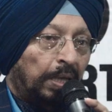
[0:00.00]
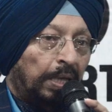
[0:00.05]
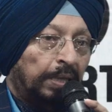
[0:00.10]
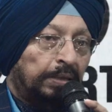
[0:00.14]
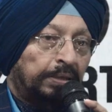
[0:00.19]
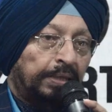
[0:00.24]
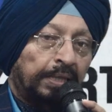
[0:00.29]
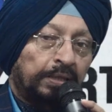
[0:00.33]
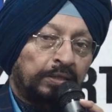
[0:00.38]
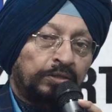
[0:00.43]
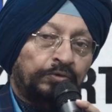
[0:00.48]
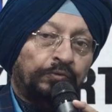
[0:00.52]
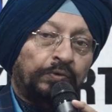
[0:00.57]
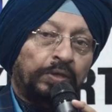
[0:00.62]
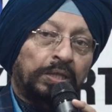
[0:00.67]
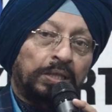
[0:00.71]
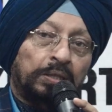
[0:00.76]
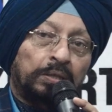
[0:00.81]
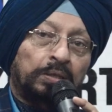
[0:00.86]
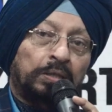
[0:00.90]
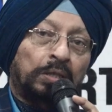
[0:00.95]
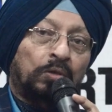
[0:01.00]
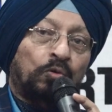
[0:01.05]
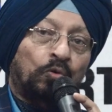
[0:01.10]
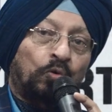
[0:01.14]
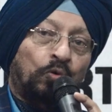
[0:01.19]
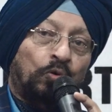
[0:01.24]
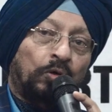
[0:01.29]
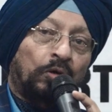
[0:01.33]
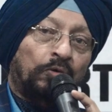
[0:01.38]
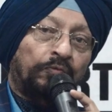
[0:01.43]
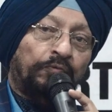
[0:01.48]
And that is where the
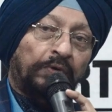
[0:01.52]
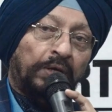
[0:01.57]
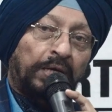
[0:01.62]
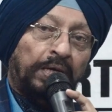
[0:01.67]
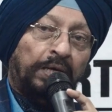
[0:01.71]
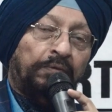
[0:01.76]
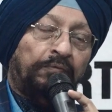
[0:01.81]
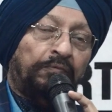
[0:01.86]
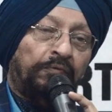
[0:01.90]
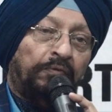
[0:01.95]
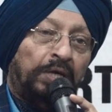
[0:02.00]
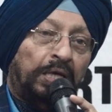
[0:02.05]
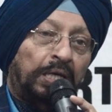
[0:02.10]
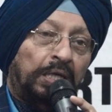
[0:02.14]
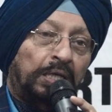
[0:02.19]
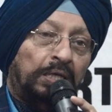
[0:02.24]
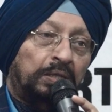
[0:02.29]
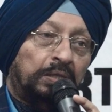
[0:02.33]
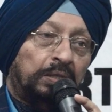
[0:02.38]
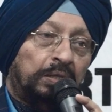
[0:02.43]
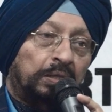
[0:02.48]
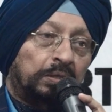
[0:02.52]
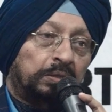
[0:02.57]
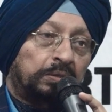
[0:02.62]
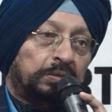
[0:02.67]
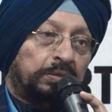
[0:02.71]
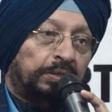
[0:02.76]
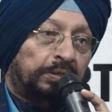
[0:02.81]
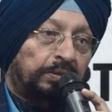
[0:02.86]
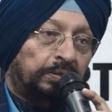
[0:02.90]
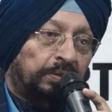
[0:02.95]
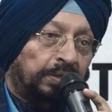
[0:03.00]
role of every
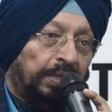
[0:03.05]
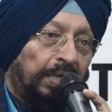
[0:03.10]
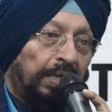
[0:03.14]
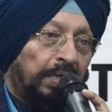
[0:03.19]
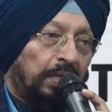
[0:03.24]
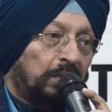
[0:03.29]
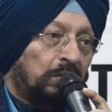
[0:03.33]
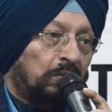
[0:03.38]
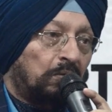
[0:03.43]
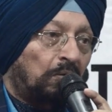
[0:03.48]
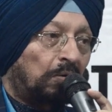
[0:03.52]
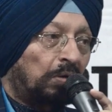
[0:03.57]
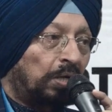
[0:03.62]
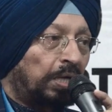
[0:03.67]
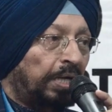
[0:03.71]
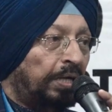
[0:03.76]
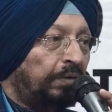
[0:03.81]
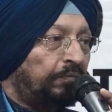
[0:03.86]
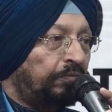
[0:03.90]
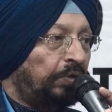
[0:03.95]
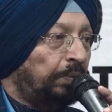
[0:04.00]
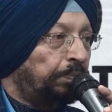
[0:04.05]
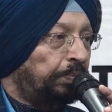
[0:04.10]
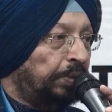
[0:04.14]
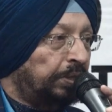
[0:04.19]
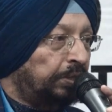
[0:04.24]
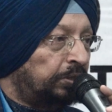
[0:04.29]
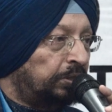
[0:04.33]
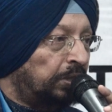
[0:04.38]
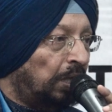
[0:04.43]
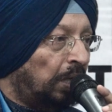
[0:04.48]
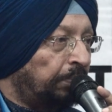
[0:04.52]
Sikh or every
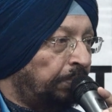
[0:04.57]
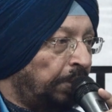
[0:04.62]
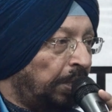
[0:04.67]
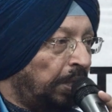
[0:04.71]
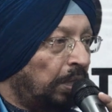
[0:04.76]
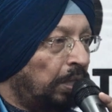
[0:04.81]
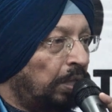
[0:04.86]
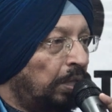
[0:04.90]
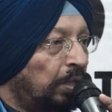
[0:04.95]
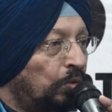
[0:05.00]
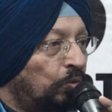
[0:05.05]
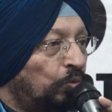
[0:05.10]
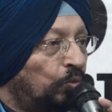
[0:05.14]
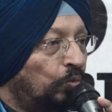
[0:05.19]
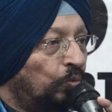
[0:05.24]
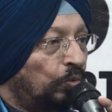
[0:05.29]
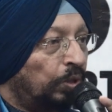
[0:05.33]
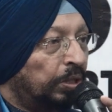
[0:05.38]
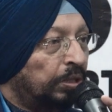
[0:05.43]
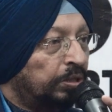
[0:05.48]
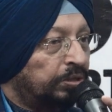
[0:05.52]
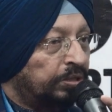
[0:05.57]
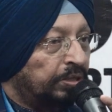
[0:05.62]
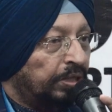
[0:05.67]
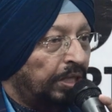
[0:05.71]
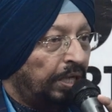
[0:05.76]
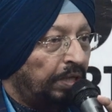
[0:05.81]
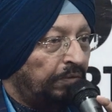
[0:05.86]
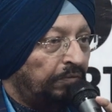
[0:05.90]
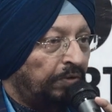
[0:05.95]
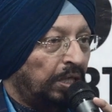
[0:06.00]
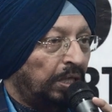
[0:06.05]
Punjabi who is
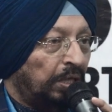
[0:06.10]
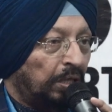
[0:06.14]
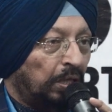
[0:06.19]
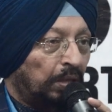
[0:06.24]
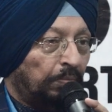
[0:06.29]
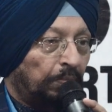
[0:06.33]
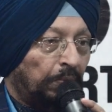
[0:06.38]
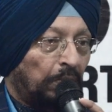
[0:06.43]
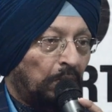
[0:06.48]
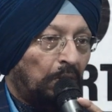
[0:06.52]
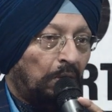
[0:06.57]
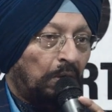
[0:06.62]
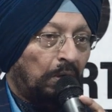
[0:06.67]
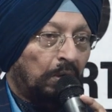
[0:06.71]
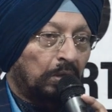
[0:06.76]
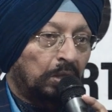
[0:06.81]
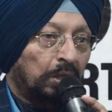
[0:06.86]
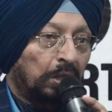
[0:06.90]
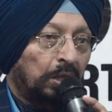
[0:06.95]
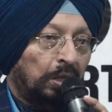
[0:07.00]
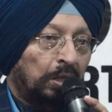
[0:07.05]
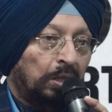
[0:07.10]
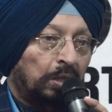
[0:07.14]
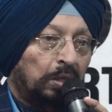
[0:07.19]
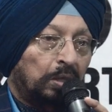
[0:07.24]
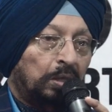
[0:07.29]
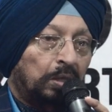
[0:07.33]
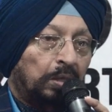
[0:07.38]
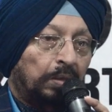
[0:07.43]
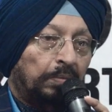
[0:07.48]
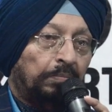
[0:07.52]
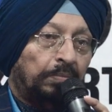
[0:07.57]
living abroad
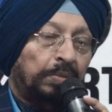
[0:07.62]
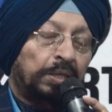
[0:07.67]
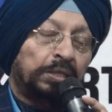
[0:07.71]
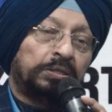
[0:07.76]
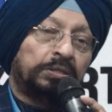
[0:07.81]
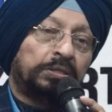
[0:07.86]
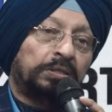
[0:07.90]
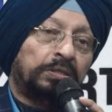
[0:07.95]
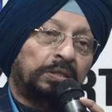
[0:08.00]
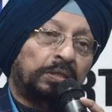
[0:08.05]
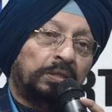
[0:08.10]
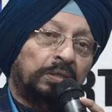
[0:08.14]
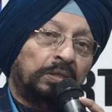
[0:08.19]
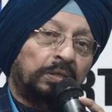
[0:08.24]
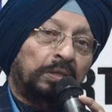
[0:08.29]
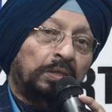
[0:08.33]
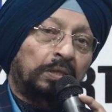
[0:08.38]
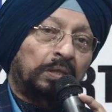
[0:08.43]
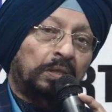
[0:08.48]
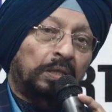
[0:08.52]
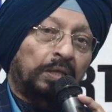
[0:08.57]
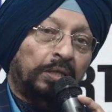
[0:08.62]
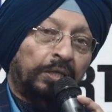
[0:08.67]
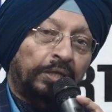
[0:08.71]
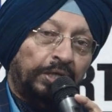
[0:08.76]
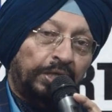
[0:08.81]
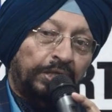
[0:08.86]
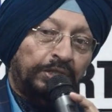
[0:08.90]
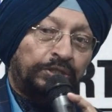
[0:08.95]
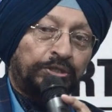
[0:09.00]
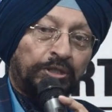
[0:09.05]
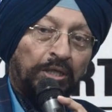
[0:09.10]
must
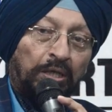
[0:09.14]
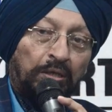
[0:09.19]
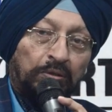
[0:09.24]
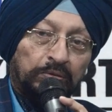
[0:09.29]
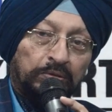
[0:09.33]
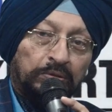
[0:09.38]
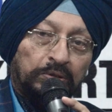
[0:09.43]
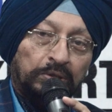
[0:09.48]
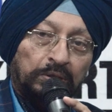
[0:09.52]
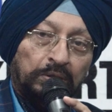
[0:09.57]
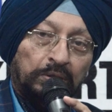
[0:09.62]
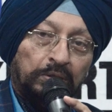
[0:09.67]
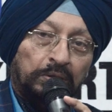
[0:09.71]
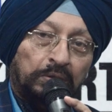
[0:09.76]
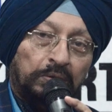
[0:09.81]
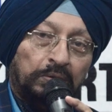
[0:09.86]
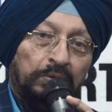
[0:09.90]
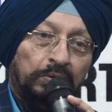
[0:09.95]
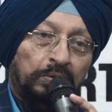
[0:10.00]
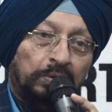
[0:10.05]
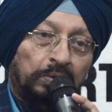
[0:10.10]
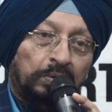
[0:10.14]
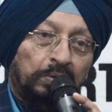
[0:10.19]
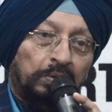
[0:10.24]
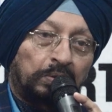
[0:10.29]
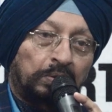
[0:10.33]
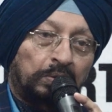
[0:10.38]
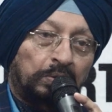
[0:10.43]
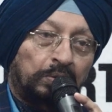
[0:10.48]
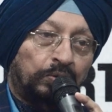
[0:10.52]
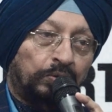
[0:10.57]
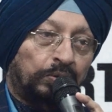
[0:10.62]
reach out
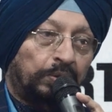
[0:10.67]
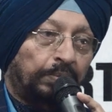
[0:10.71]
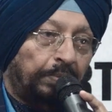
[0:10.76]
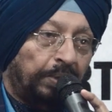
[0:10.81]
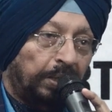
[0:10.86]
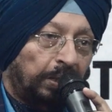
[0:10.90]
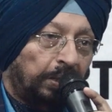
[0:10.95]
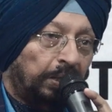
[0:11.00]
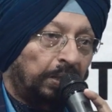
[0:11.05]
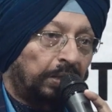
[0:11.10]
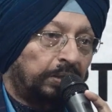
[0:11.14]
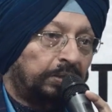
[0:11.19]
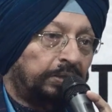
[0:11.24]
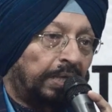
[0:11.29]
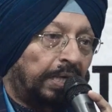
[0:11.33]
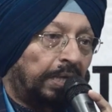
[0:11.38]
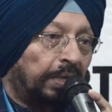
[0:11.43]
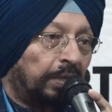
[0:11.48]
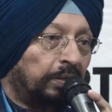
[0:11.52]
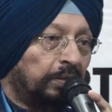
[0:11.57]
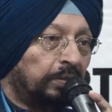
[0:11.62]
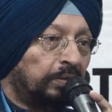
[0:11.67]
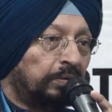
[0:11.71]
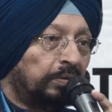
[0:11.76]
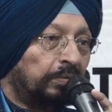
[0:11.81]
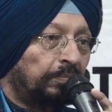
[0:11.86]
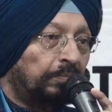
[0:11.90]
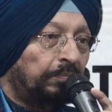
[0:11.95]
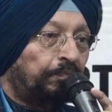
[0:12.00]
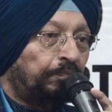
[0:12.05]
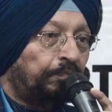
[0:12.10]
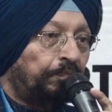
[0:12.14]
to the media
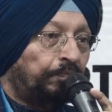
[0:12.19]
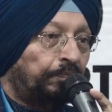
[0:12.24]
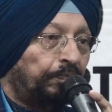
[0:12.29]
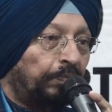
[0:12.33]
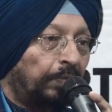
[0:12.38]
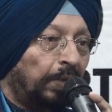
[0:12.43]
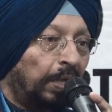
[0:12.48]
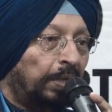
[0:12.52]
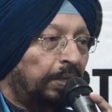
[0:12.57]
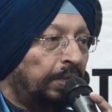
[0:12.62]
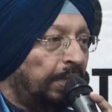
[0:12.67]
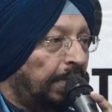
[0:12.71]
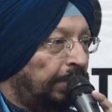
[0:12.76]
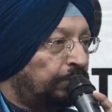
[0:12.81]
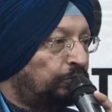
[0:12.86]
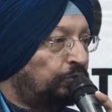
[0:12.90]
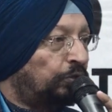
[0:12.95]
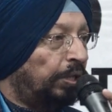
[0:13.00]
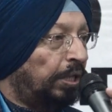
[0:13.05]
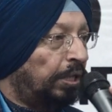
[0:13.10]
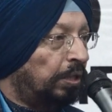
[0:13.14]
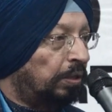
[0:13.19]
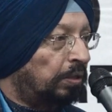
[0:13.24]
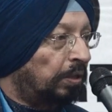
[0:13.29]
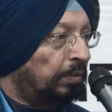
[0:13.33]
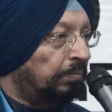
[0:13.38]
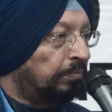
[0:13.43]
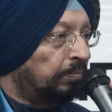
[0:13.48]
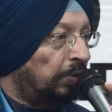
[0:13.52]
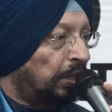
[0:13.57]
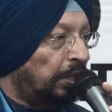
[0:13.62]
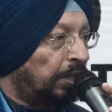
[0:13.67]
channels and educate
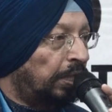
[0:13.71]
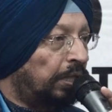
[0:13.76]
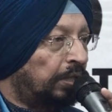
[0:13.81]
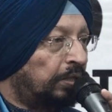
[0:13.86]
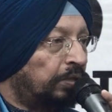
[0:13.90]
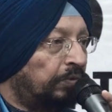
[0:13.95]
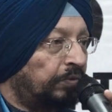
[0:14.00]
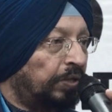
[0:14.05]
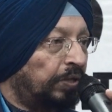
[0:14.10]
them, create